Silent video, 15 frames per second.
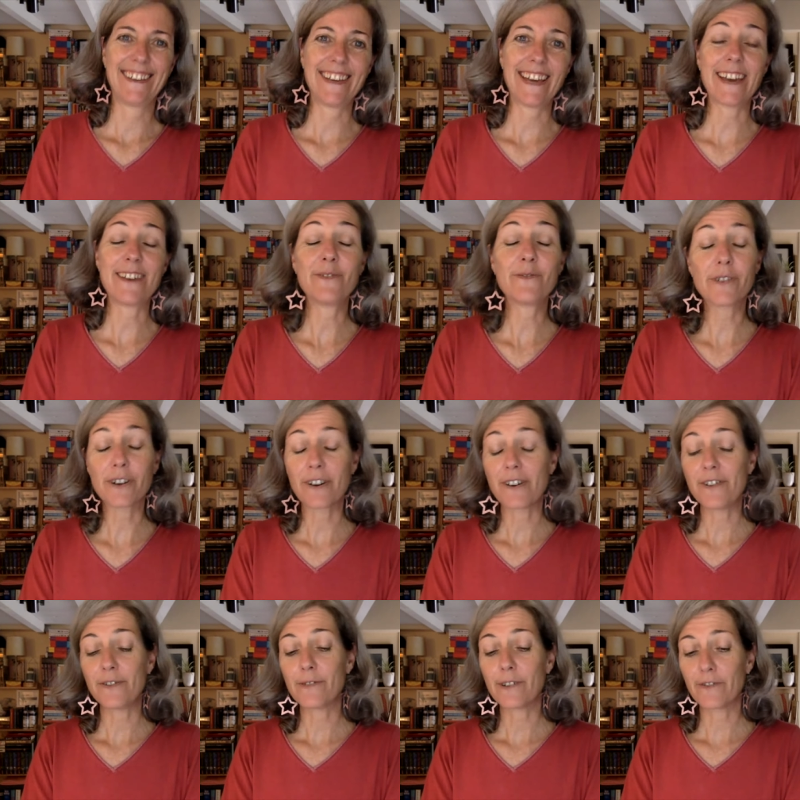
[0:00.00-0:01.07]
yeah, you
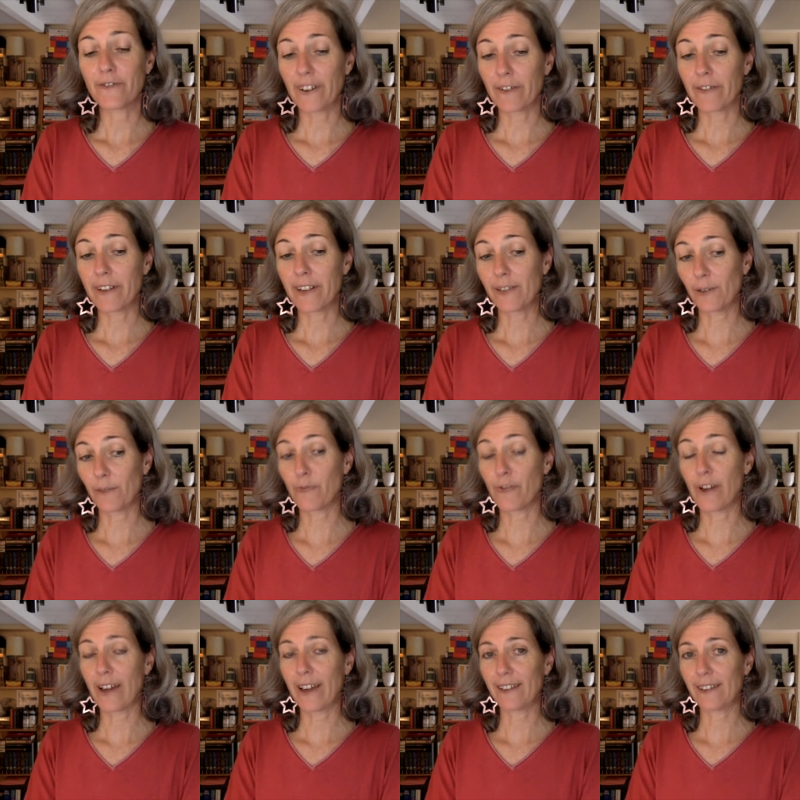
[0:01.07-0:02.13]
were you were very
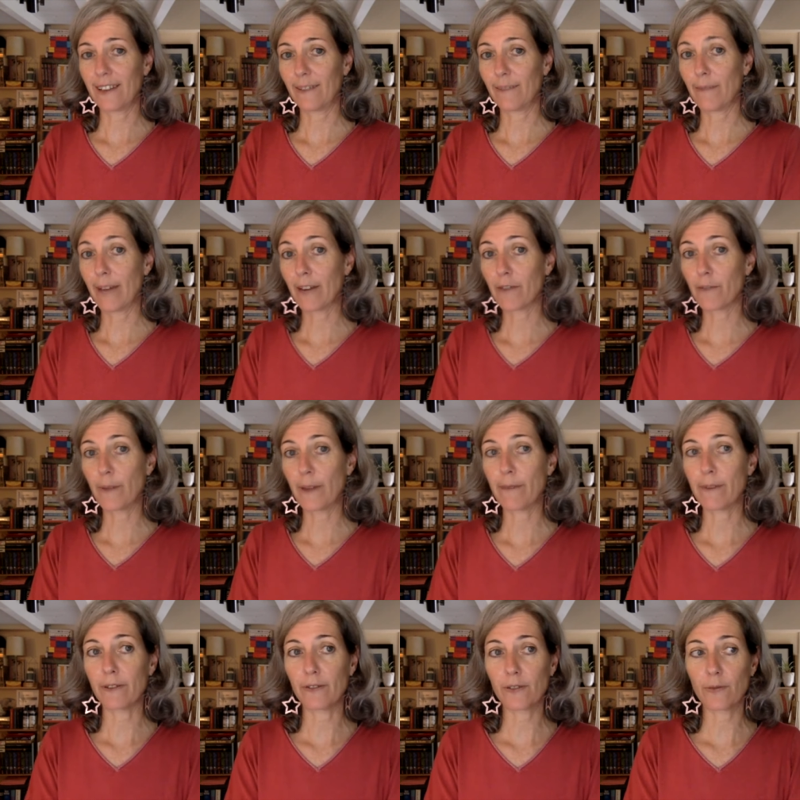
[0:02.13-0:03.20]
surprised that
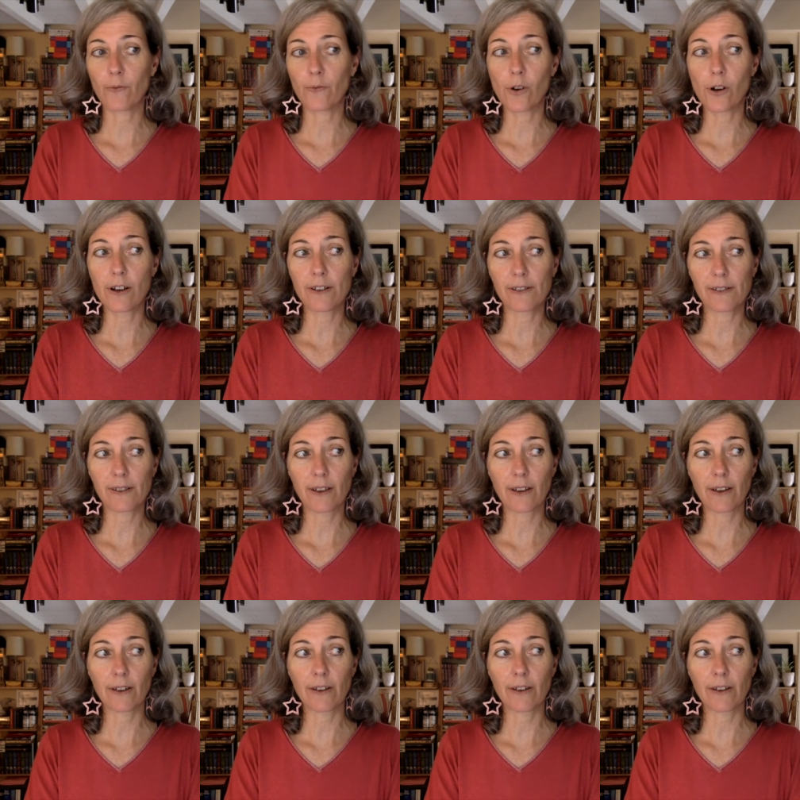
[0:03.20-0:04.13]
micropayments was